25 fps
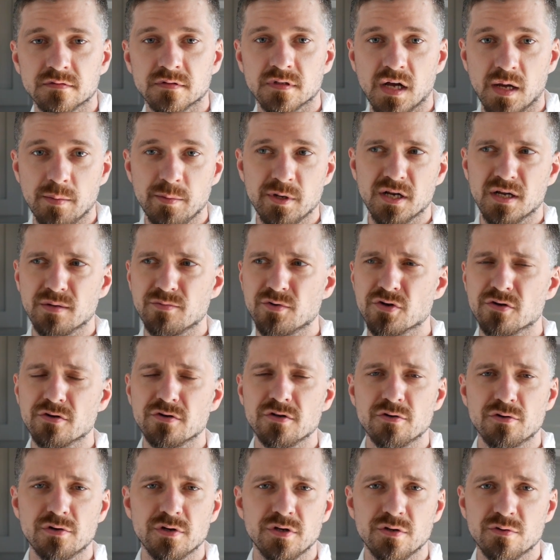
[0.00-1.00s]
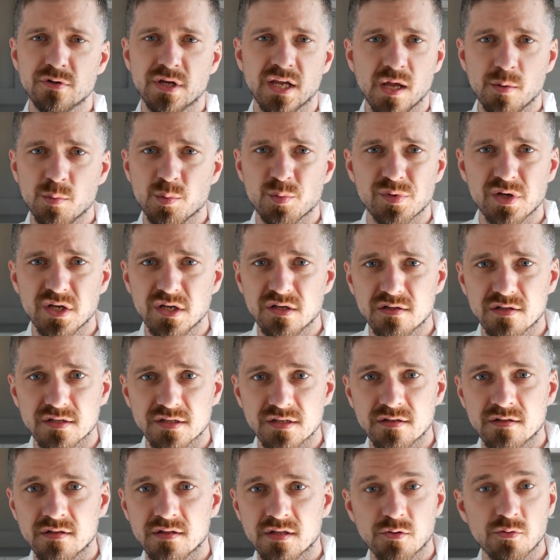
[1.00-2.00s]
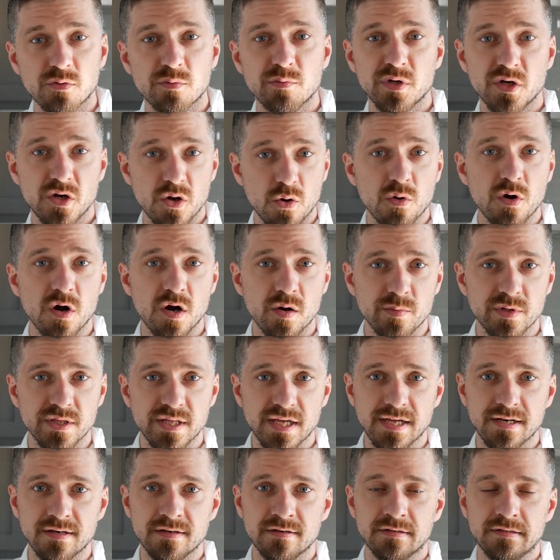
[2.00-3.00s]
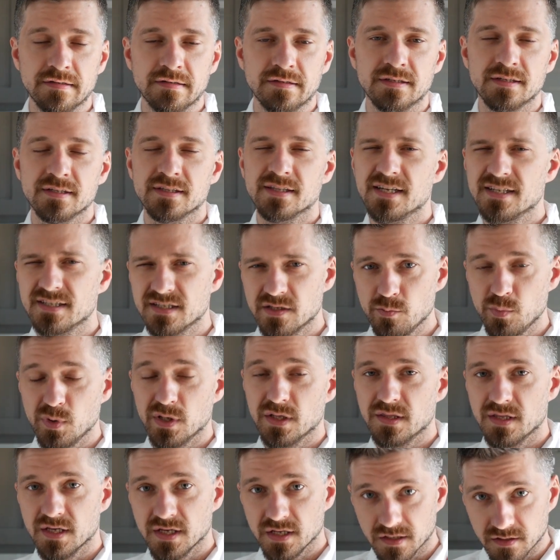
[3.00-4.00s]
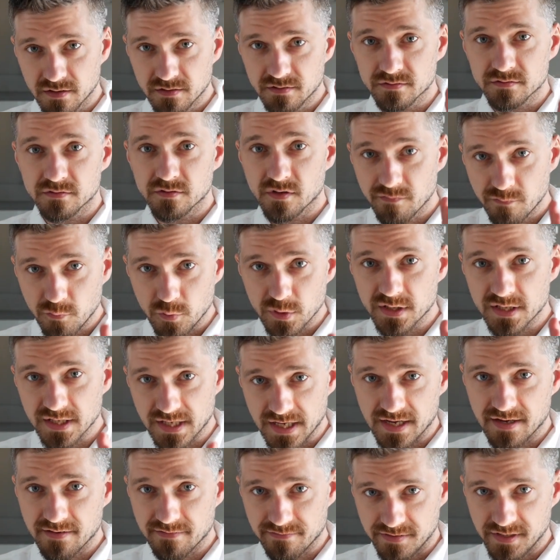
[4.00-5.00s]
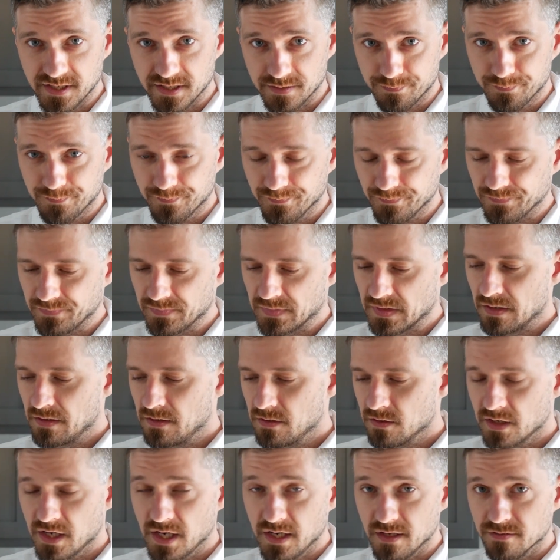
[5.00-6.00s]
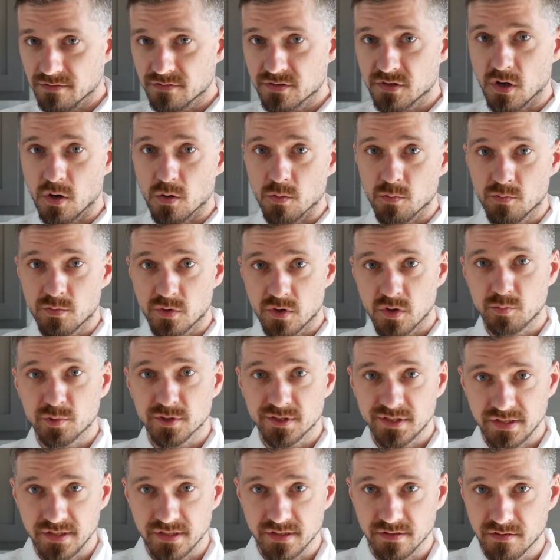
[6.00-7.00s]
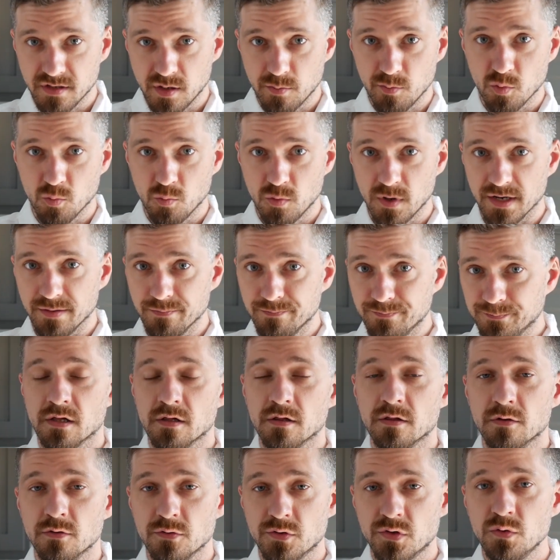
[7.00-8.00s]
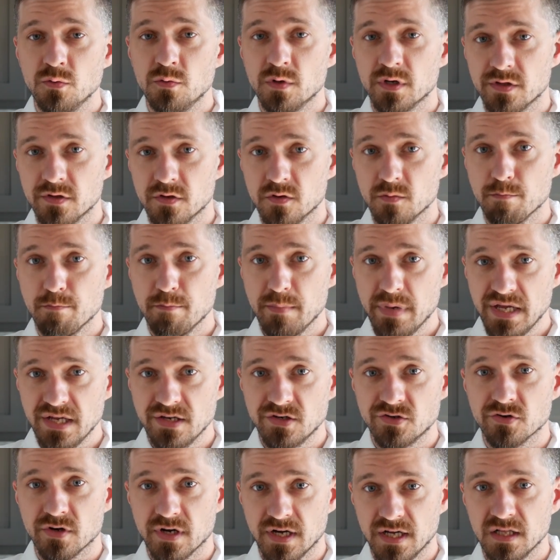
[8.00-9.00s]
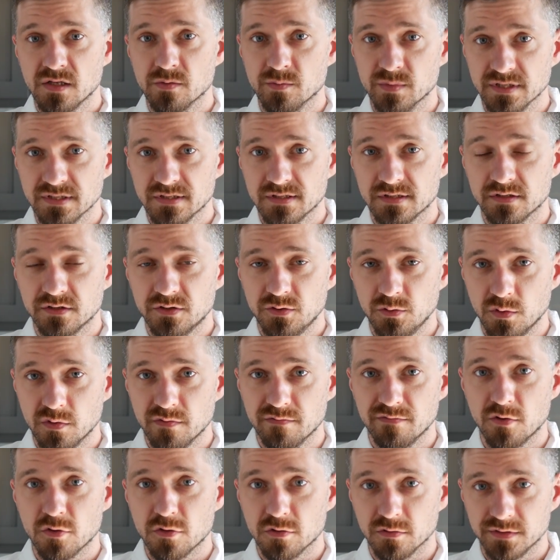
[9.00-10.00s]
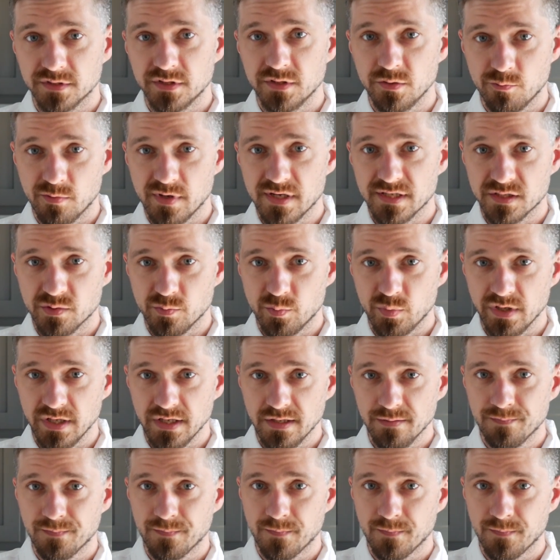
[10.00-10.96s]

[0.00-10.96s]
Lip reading: I mean, I'm sure you could do chamomile, and there would be no harm in that. And that's the big thing, avoid the caffeine. Okay, so herbal tea, number 1. There are 2 other major elements to a vocal tea recipe.